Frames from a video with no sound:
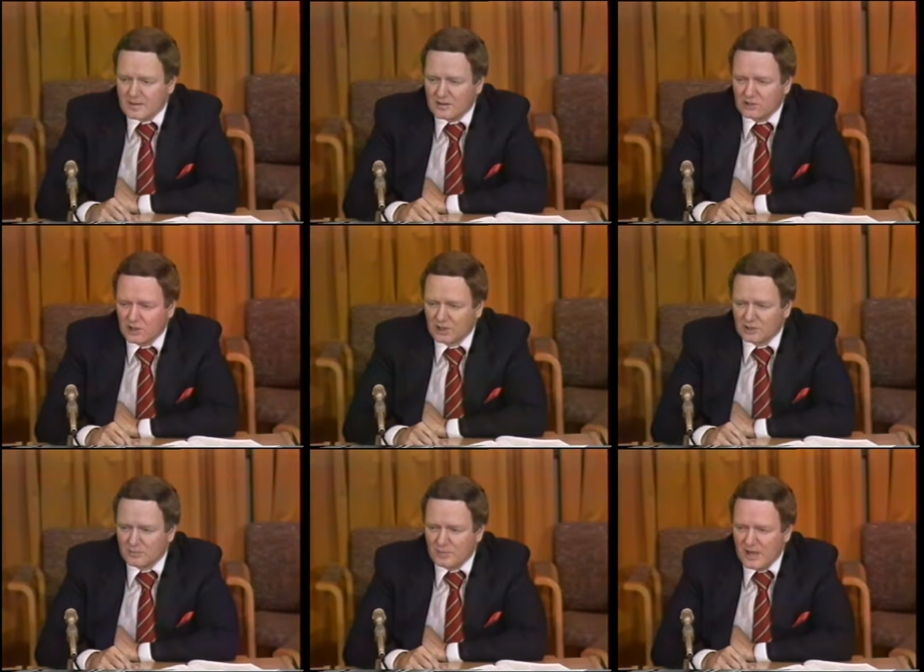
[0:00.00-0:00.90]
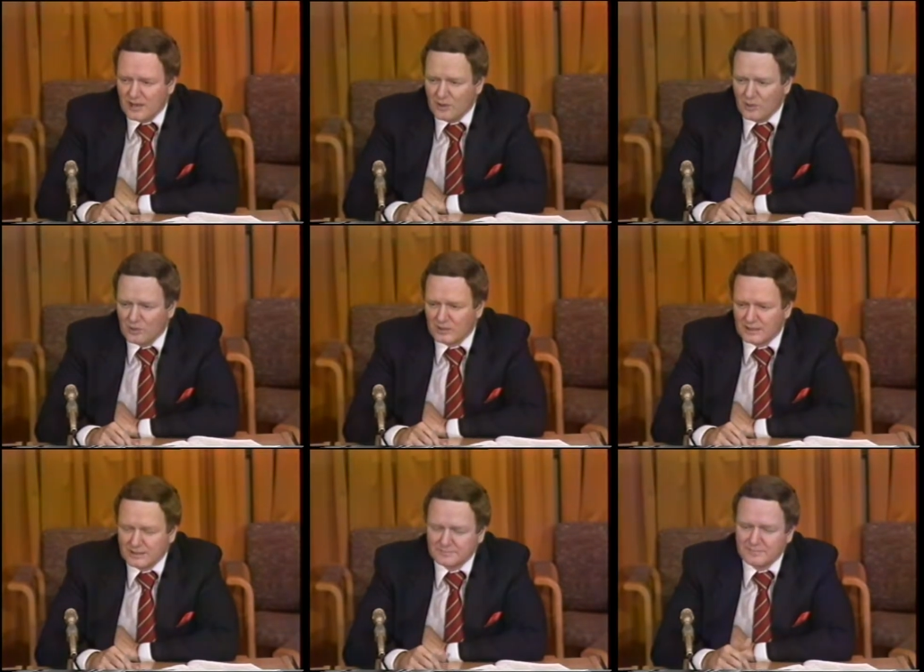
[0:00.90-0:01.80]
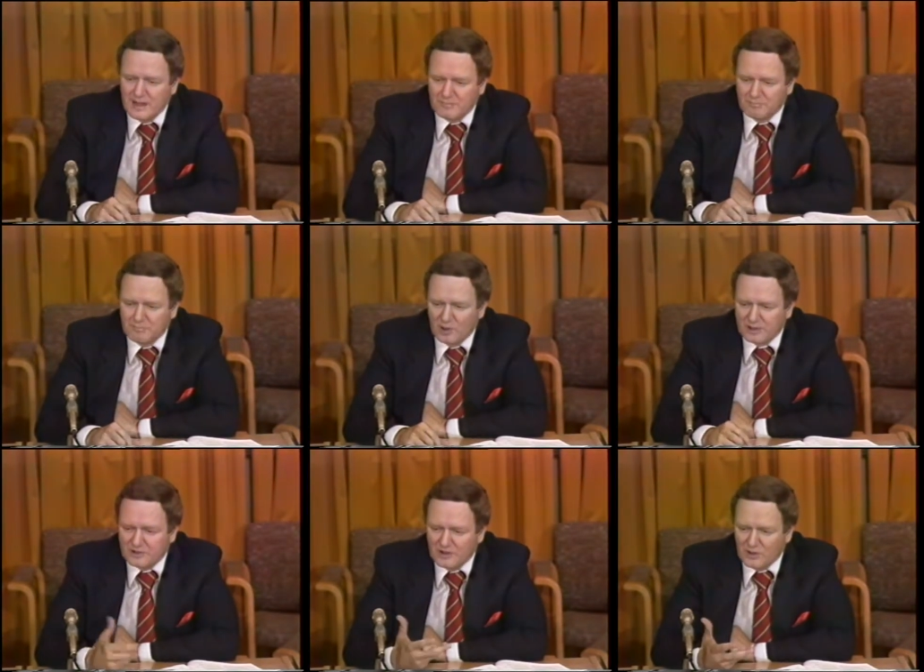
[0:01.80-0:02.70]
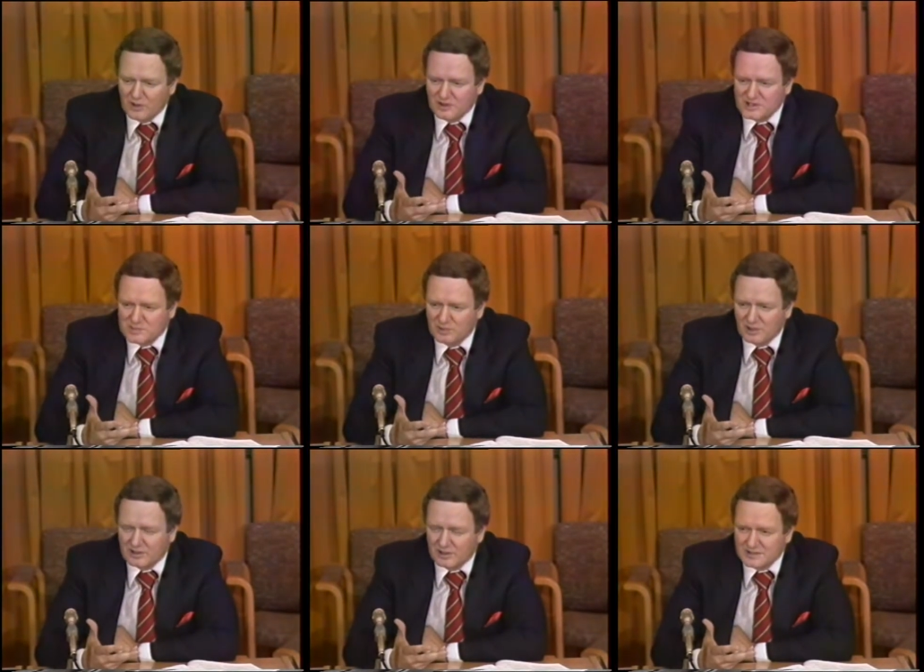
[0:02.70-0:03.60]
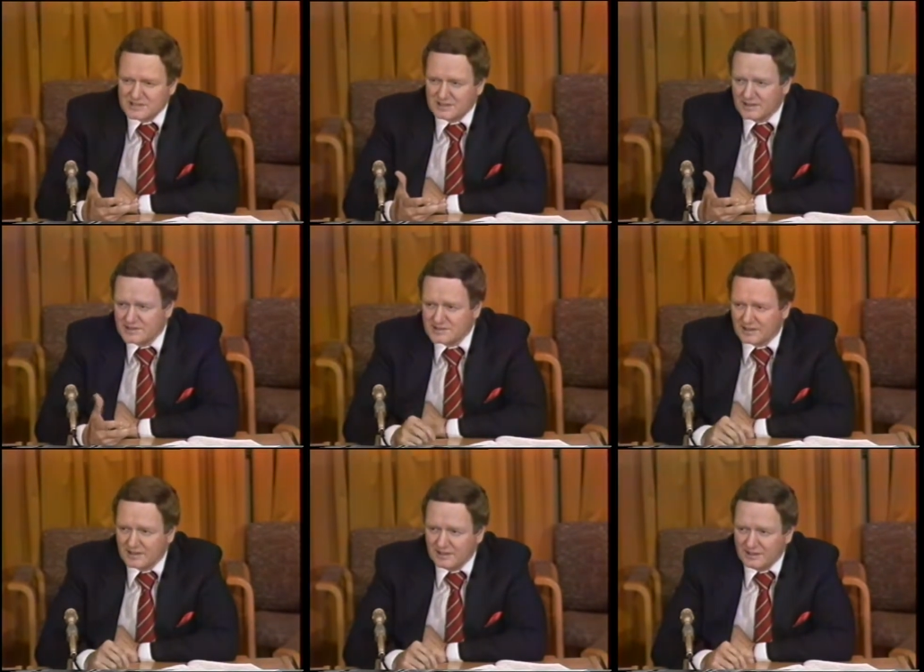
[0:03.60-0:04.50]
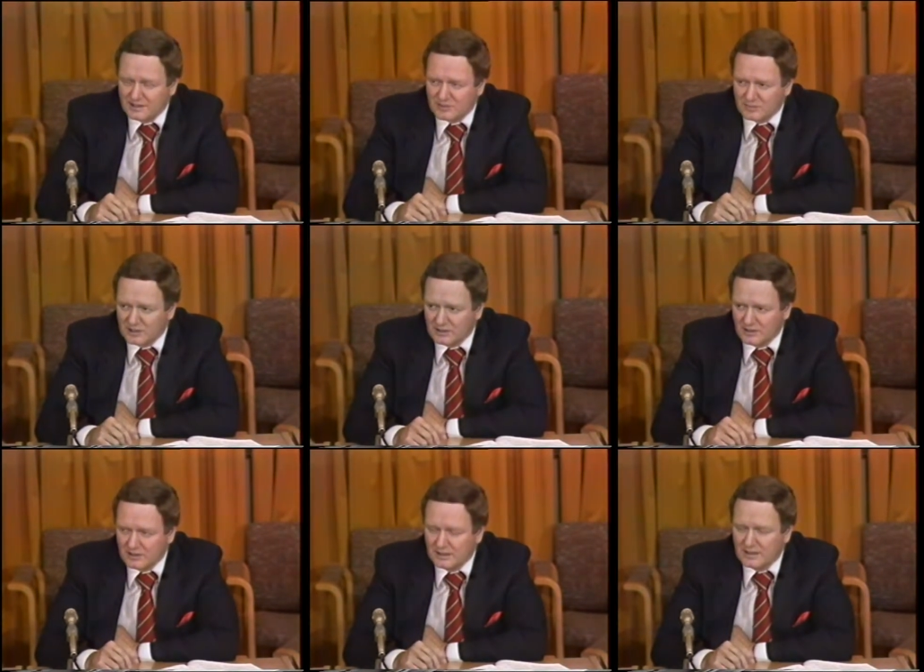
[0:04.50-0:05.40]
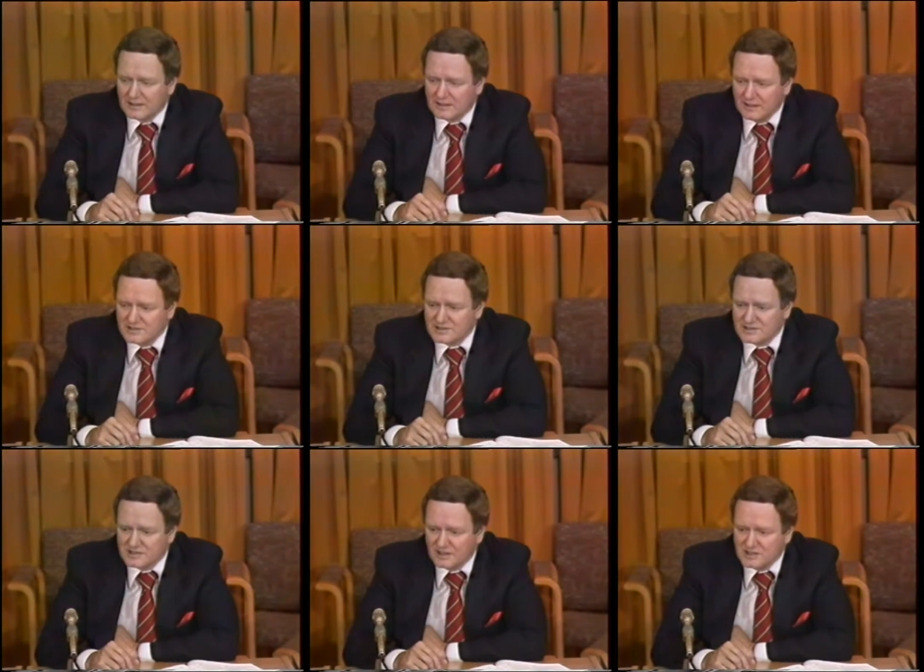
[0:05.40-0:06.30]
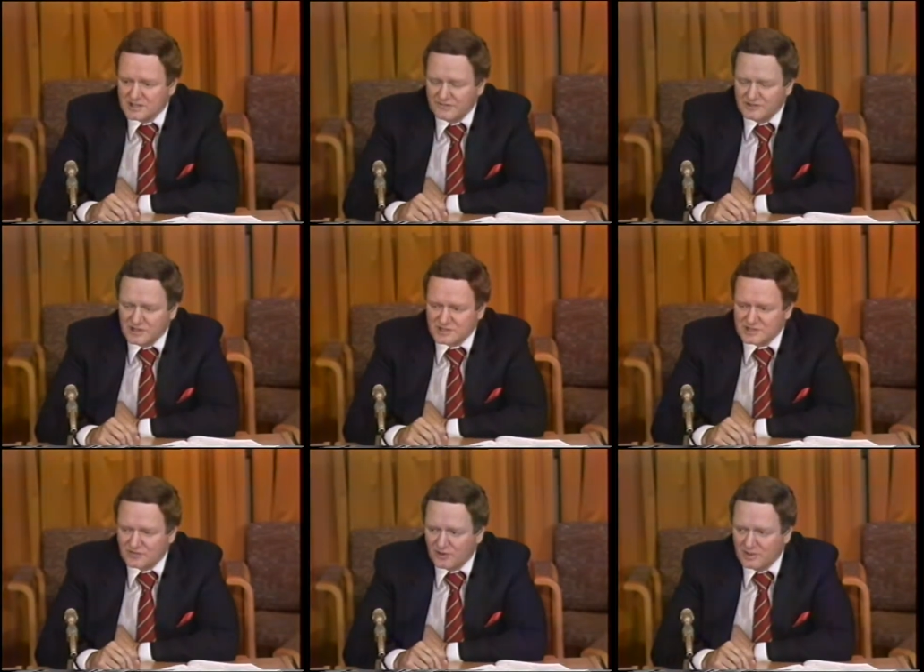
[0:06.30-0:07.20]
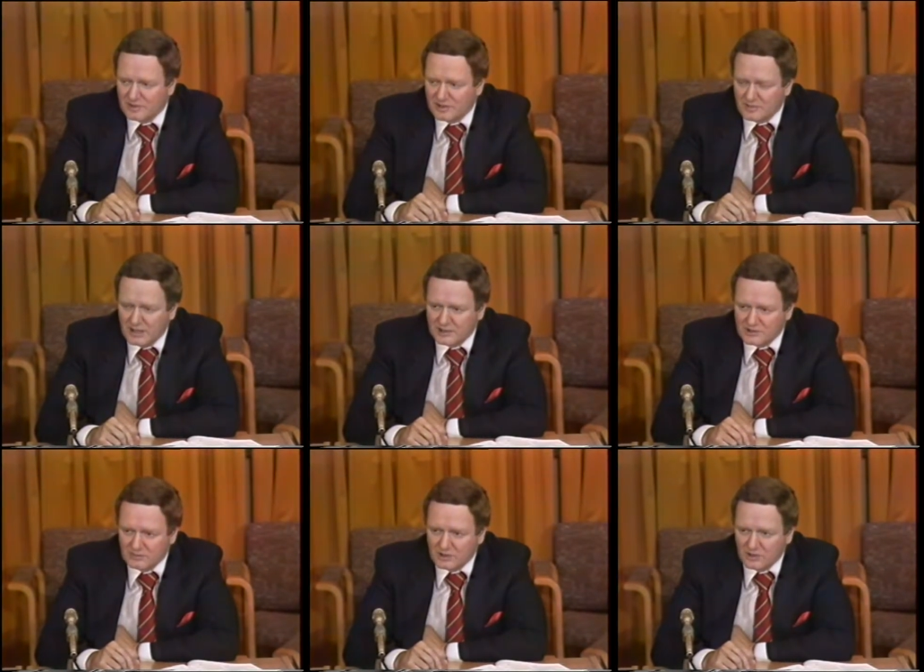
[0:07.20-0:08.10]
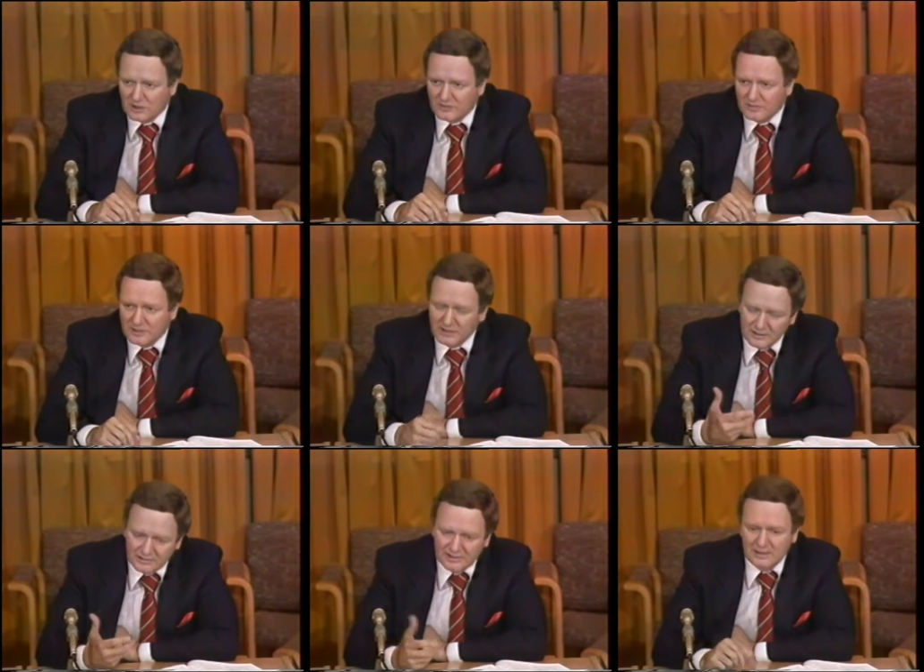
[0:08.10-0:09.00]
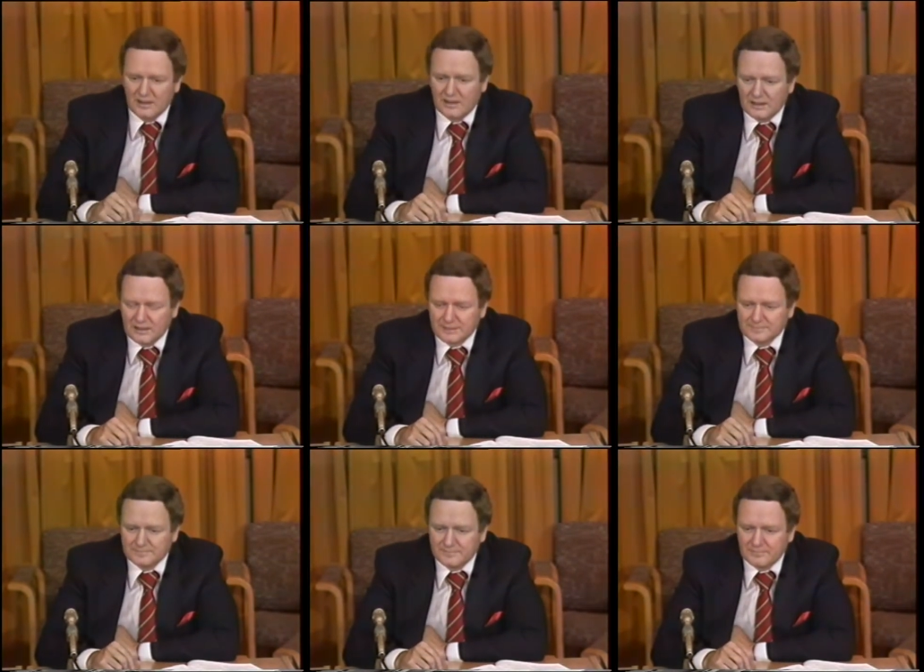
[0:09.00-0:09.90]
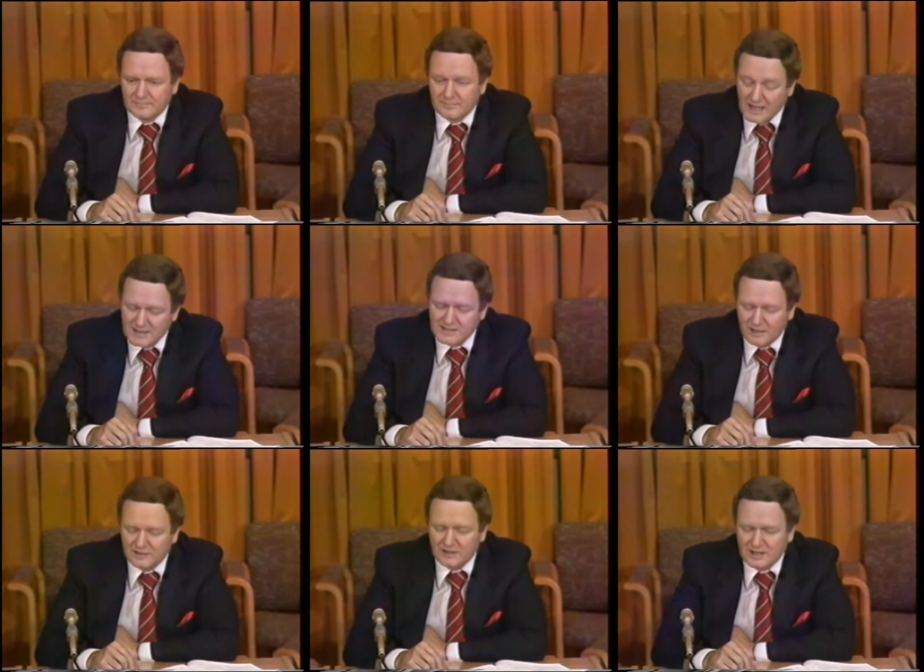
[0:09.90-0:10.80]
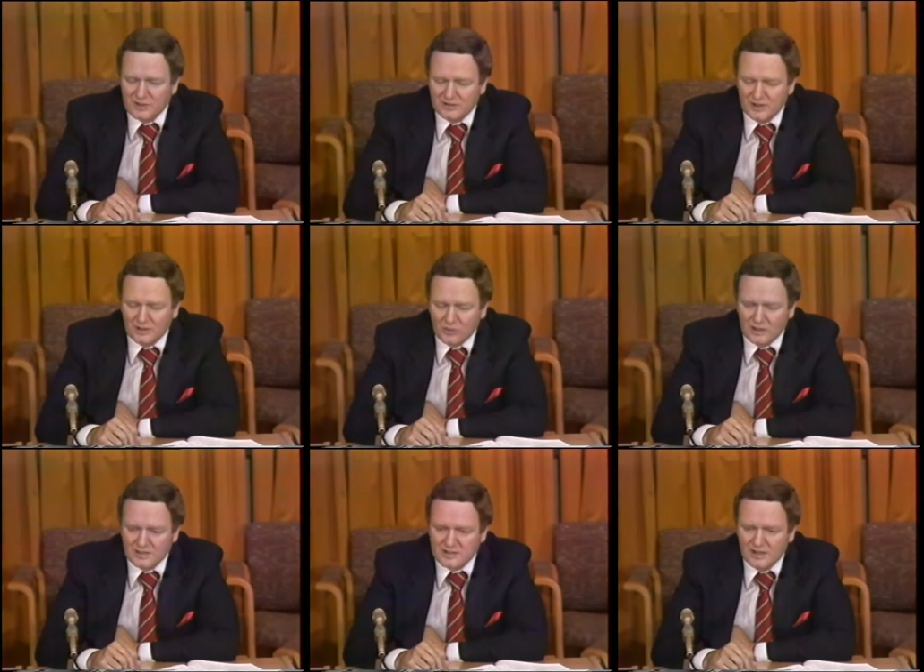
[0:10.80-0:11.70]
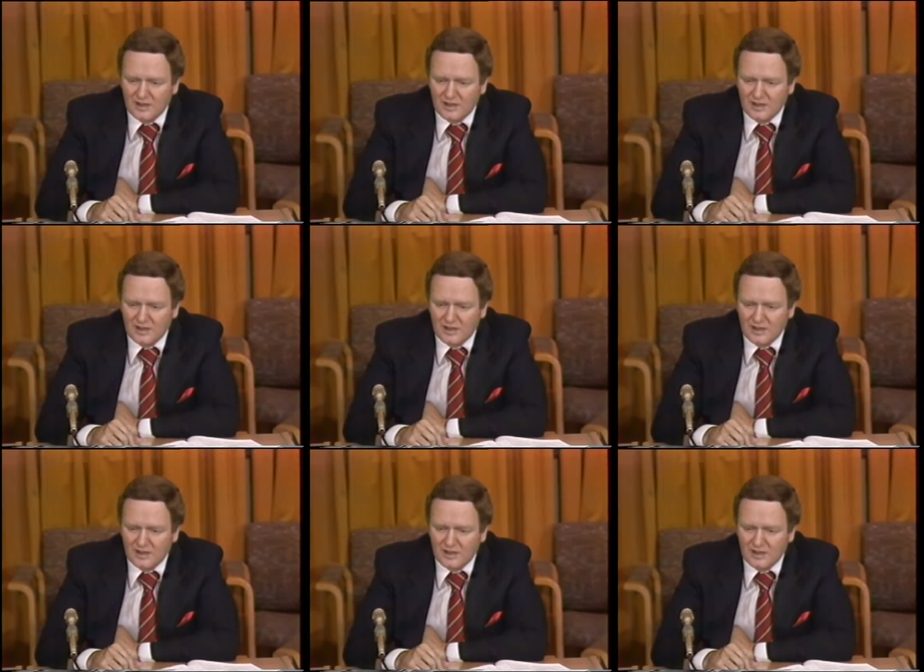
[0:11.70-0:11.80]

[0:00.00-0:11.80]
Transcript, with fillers: Carter Powell uh, book, the Orange Book on Studies in Canadian Criminal uh, Cases, uh, Chief Justice Freedman of the Manitoba Court of Appeal. Um, as I think he then was,